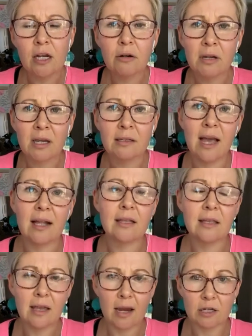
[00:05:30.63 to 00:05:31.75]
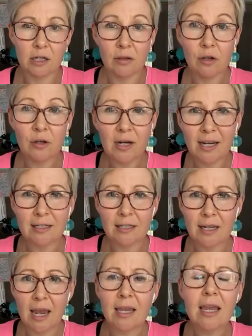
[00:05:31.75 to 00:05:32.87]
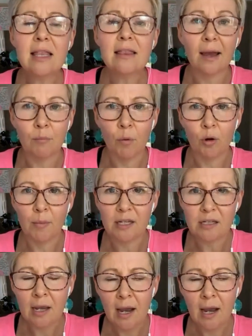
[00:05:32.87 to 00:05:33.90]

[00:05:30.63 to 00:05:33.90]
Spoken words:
knowing exactly the action that you need to take in that moment